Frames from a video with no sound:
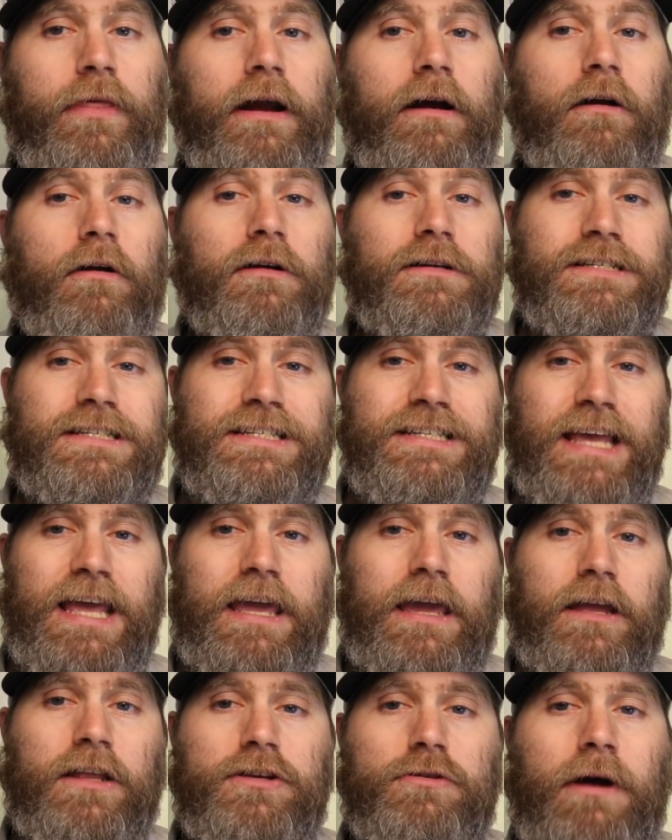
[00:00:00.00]
They're
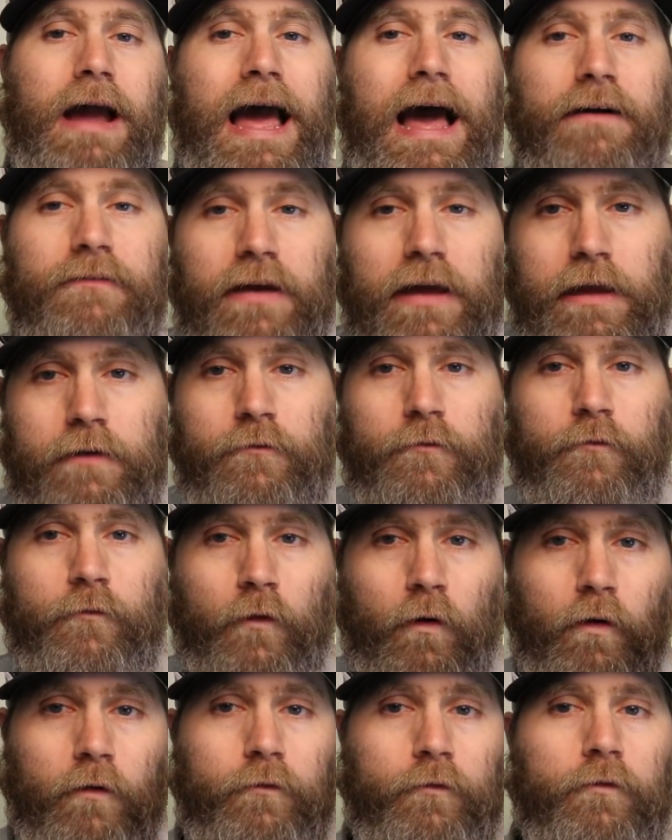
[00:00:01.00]
seeking to have a
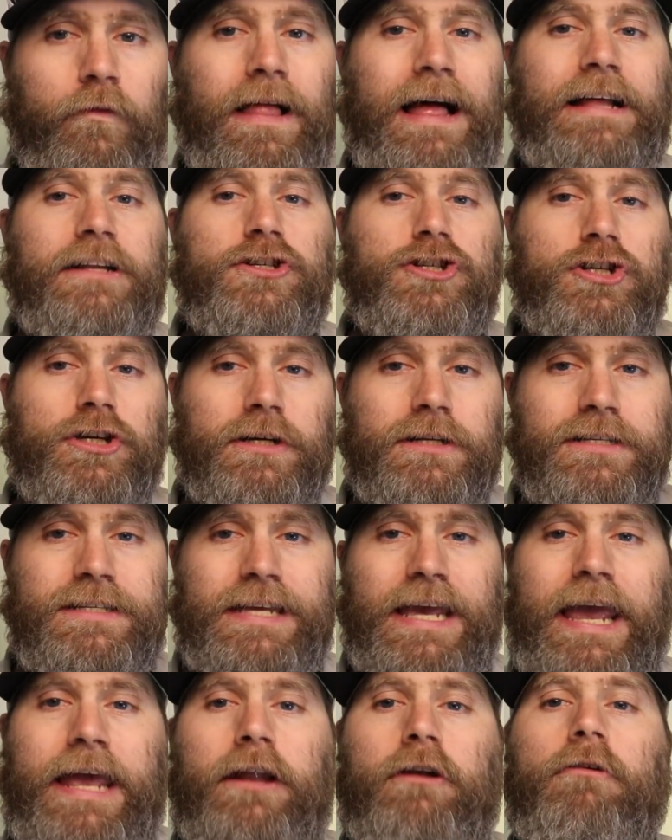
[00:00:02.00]
full-fledged,
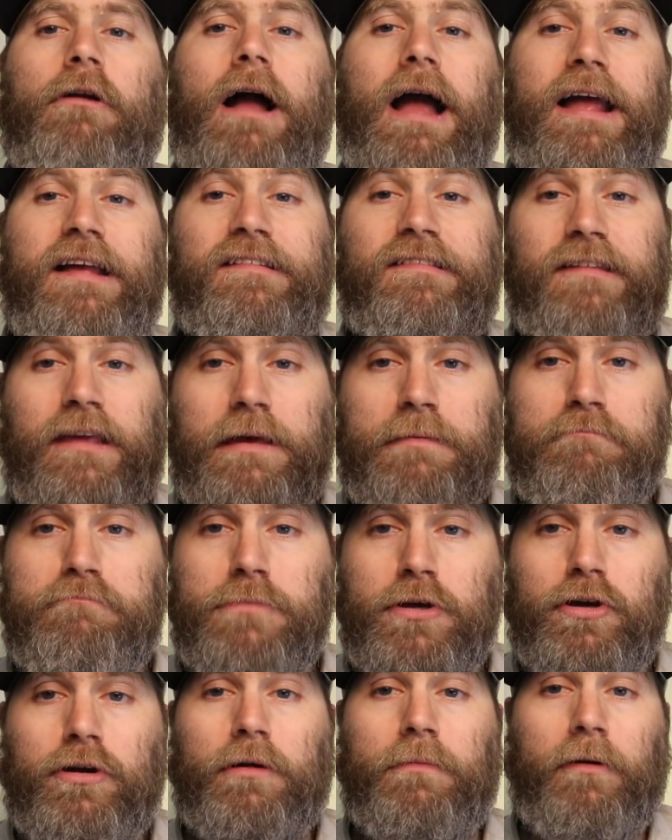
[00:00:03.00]
containerized,
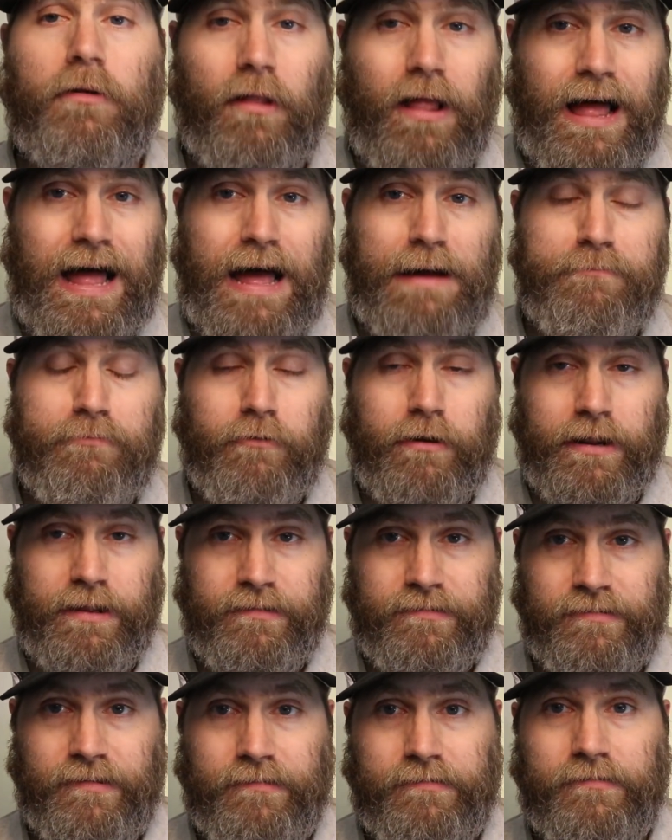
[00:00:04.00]
immutable
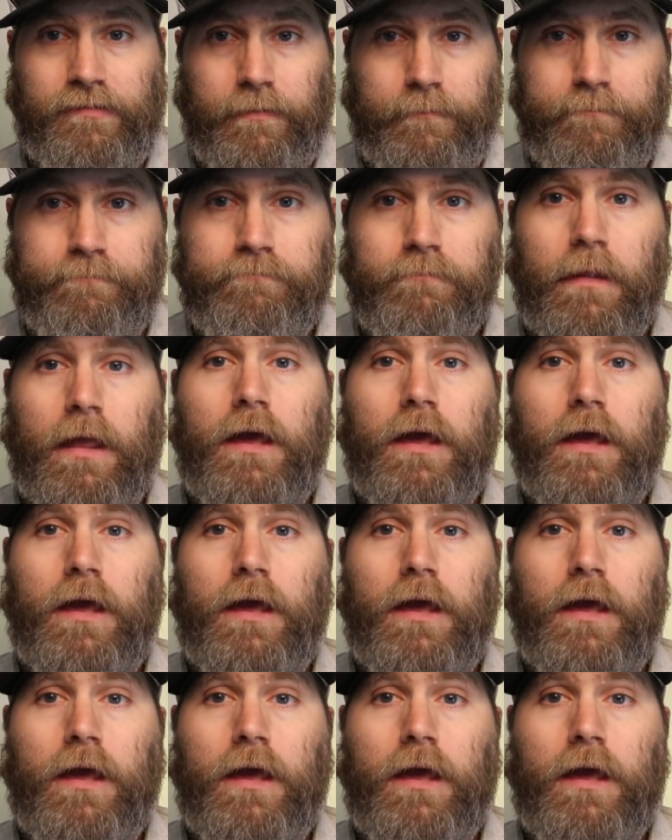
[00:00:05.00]
operating system.